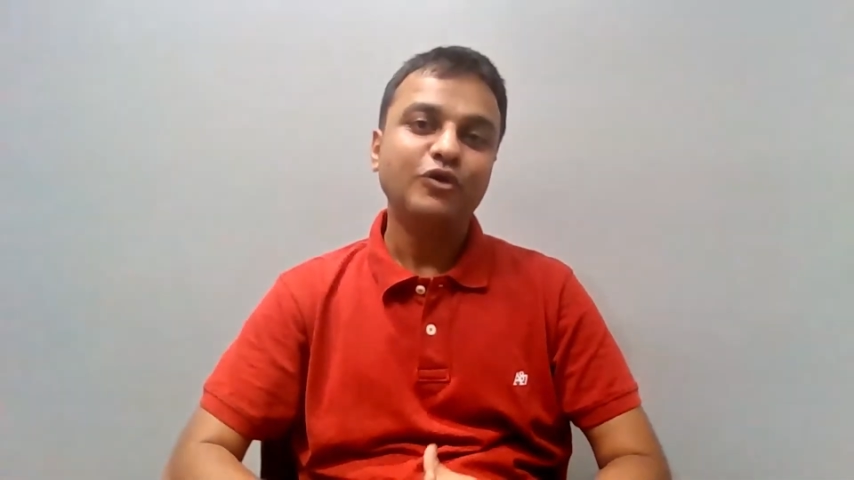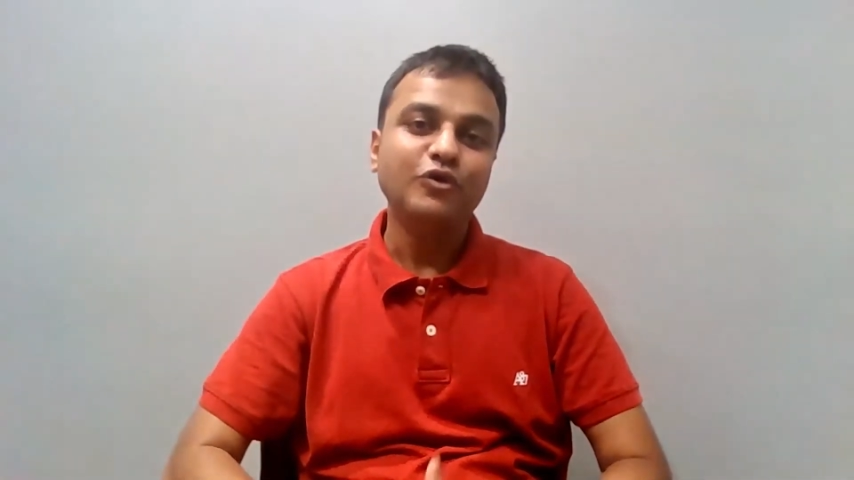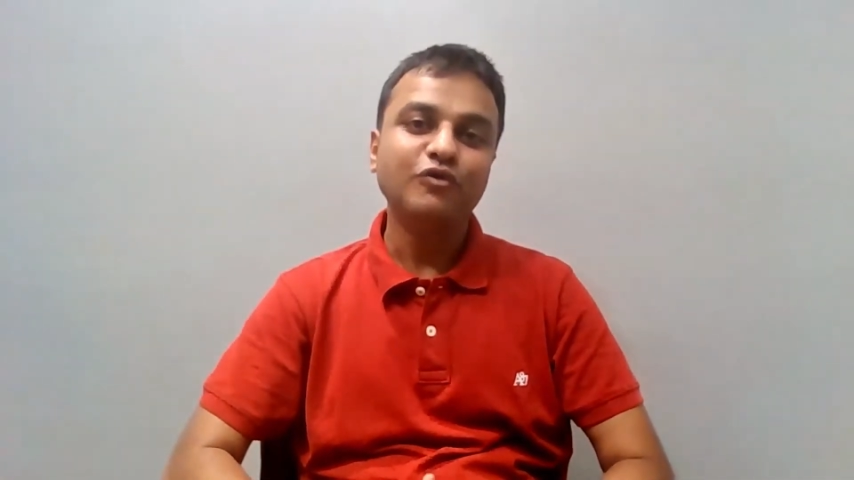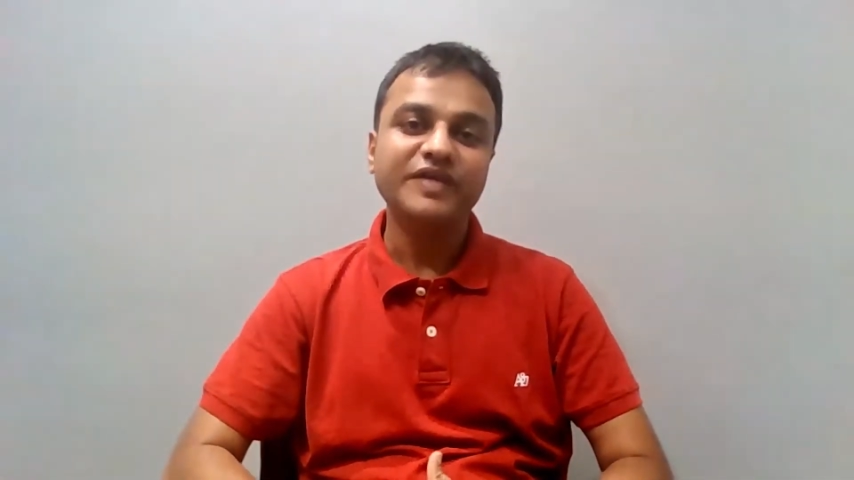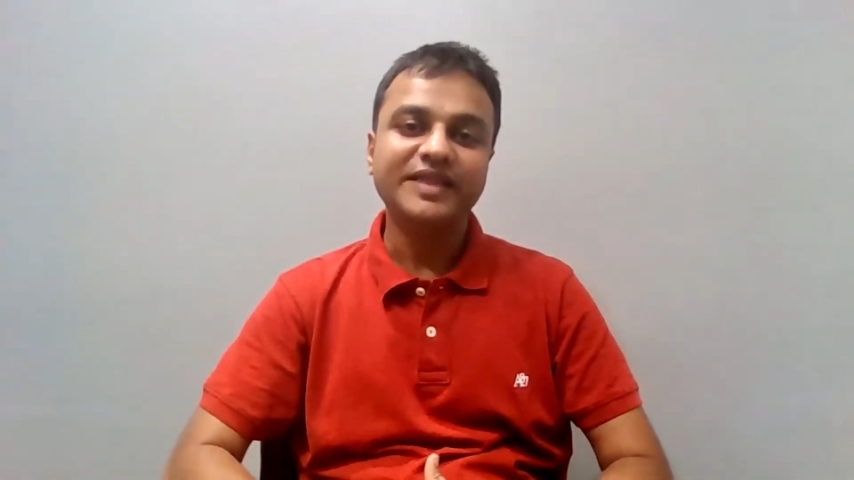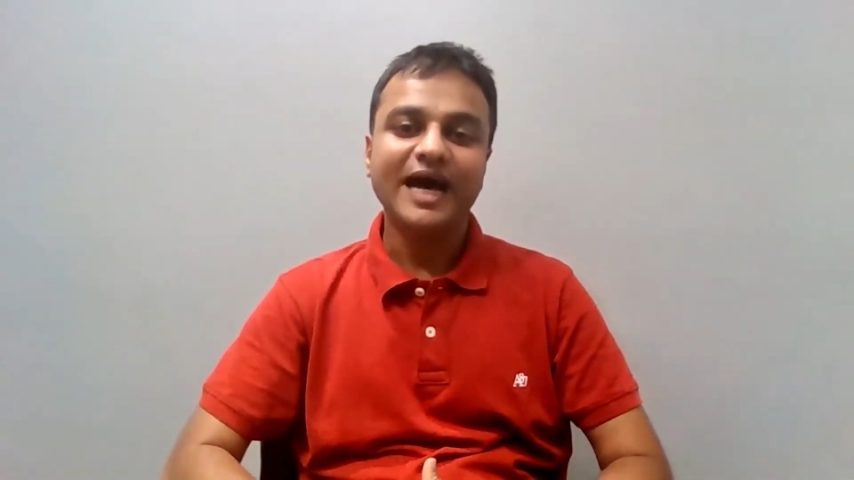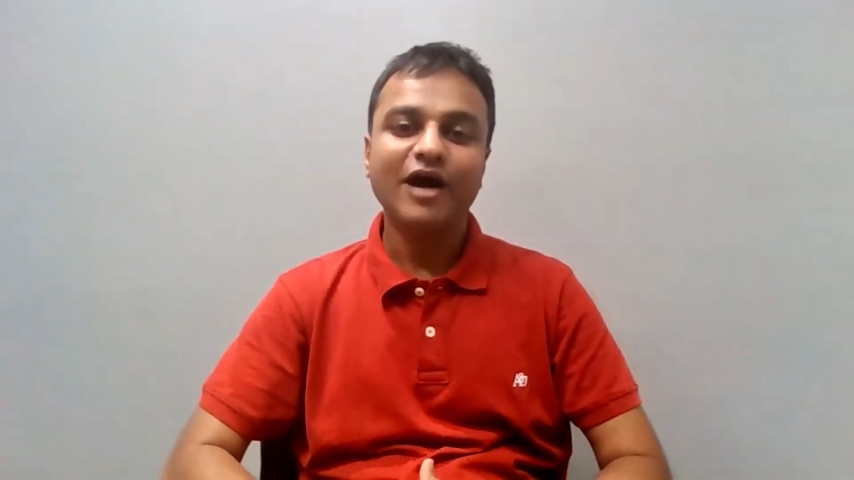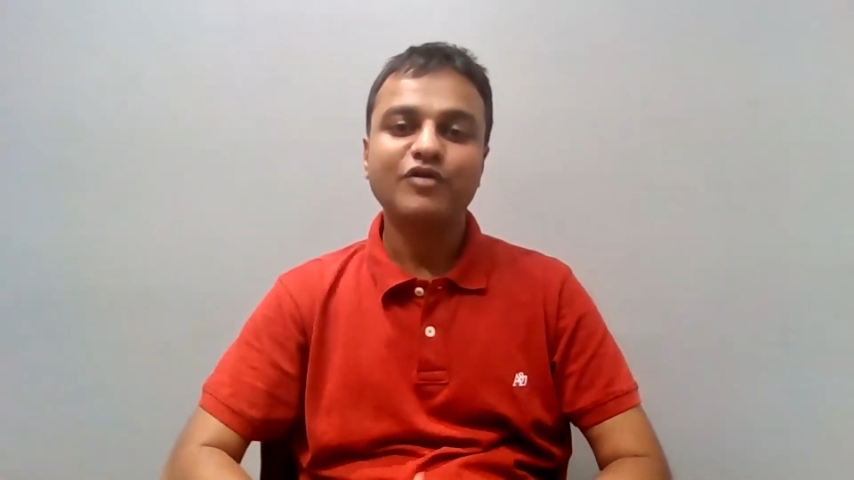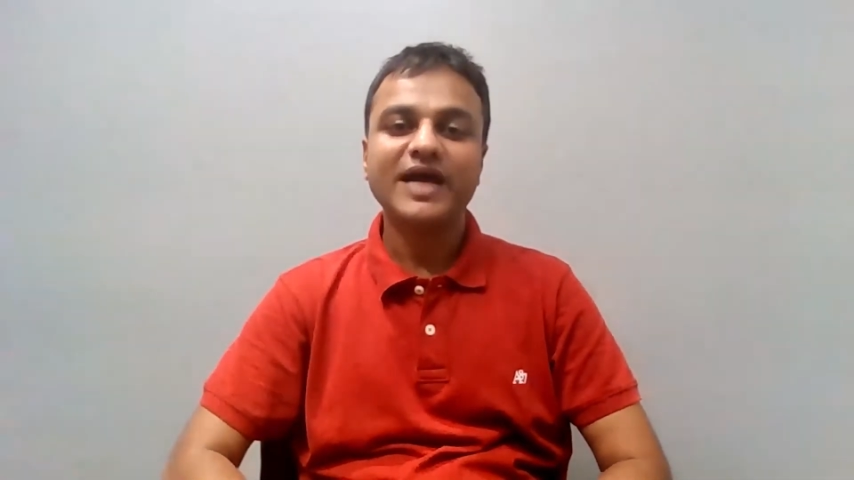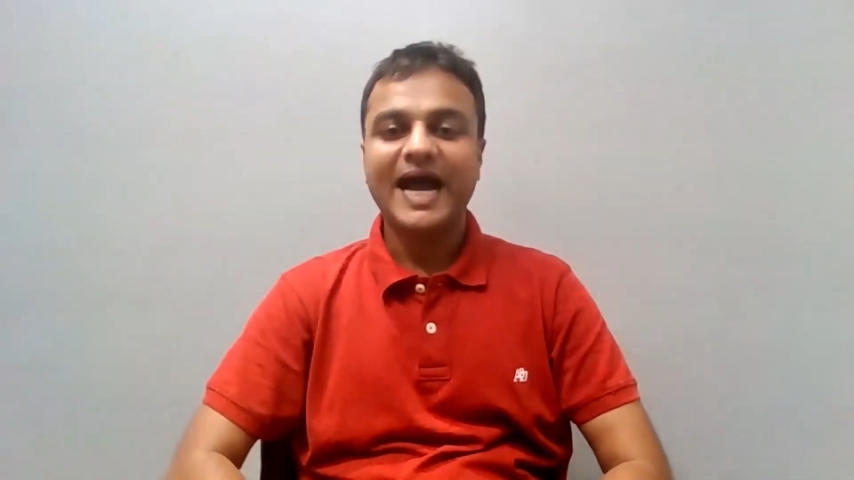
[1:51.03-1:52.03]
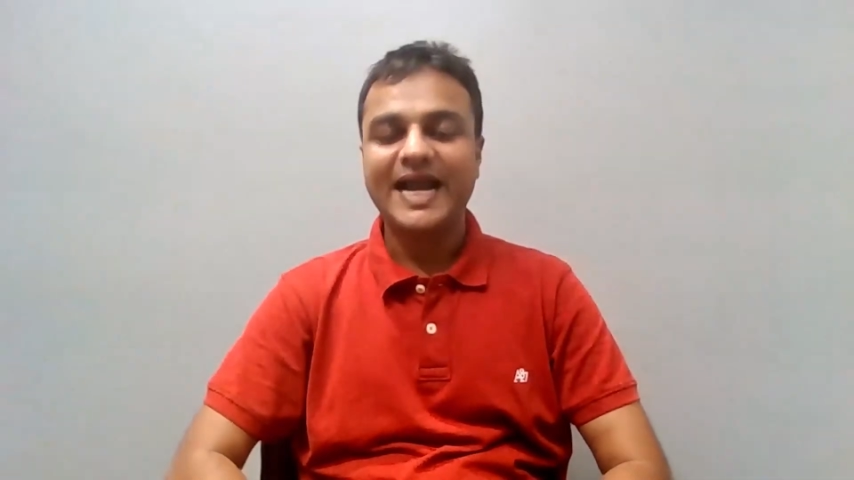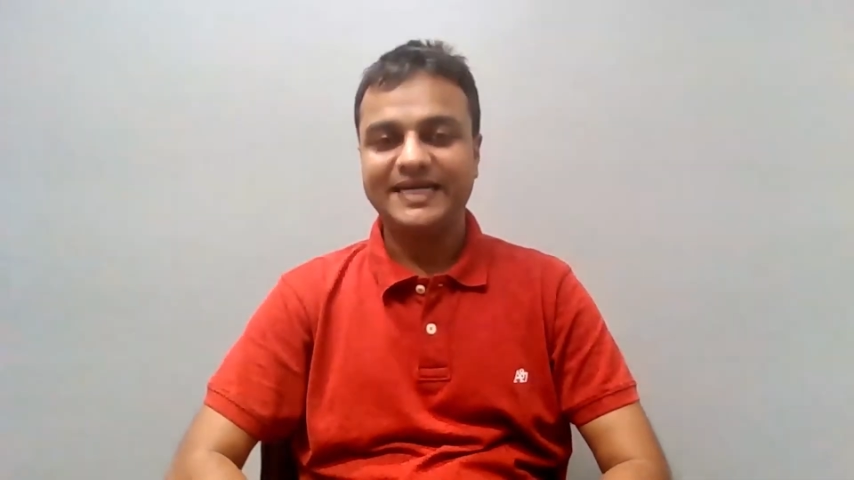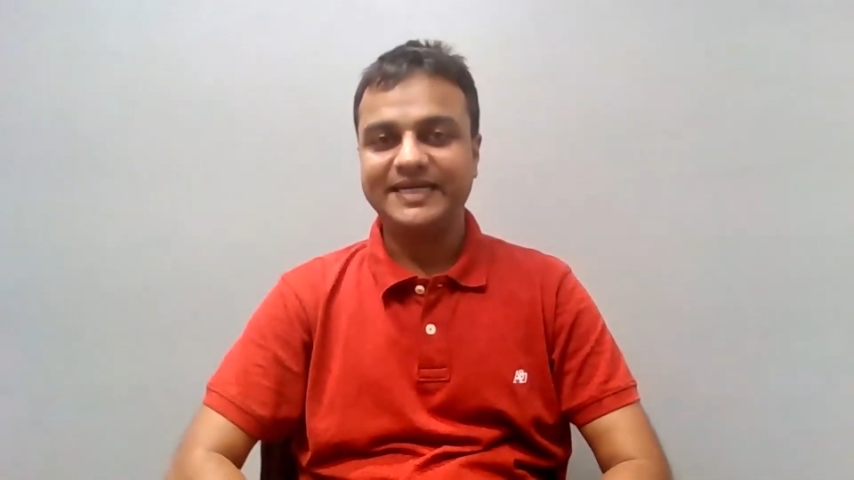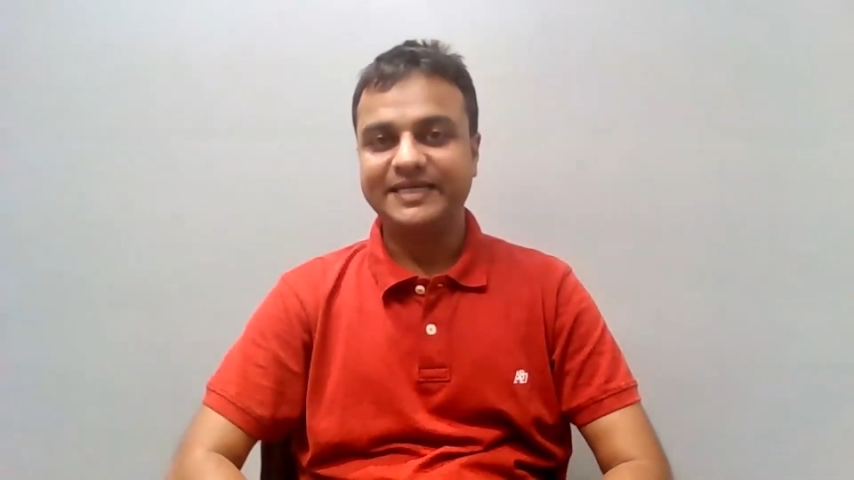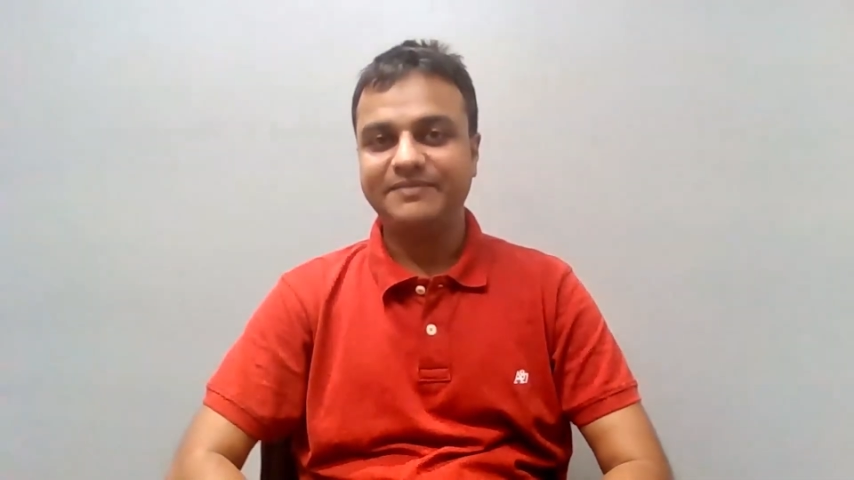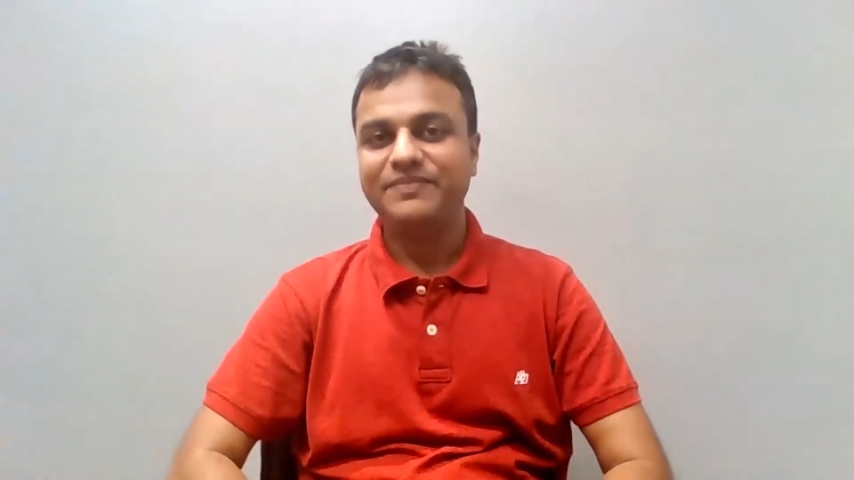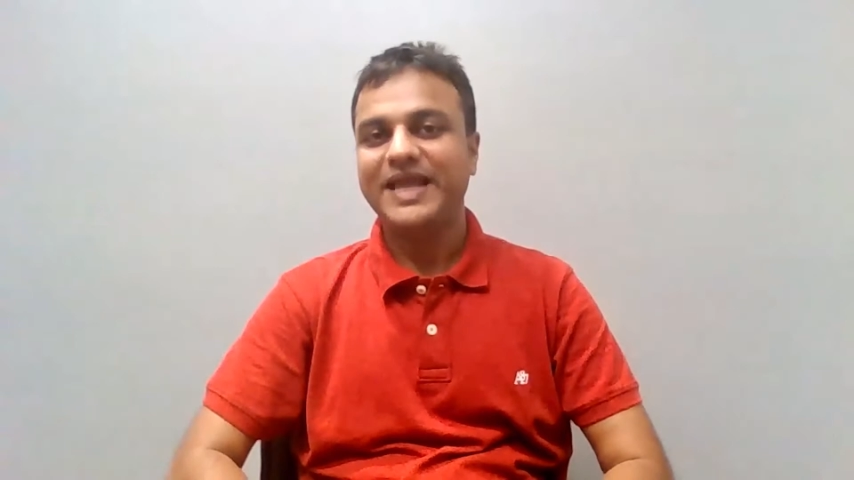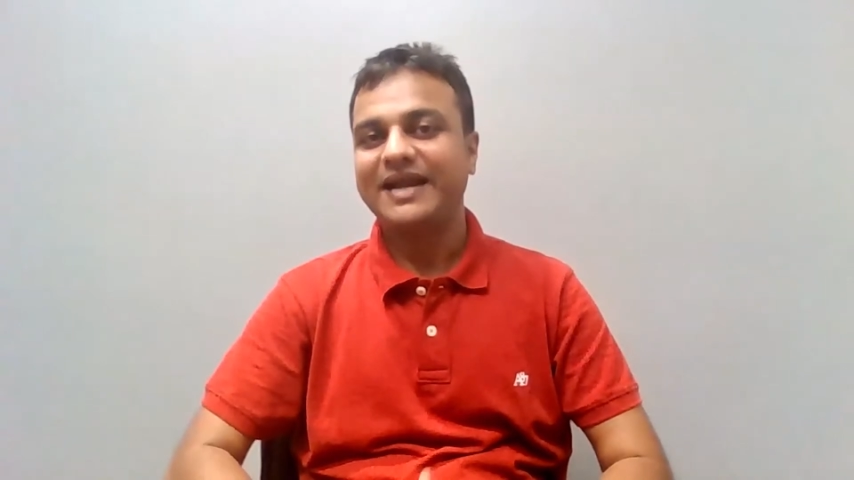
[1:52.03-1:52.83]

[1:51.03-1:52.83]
do without IT team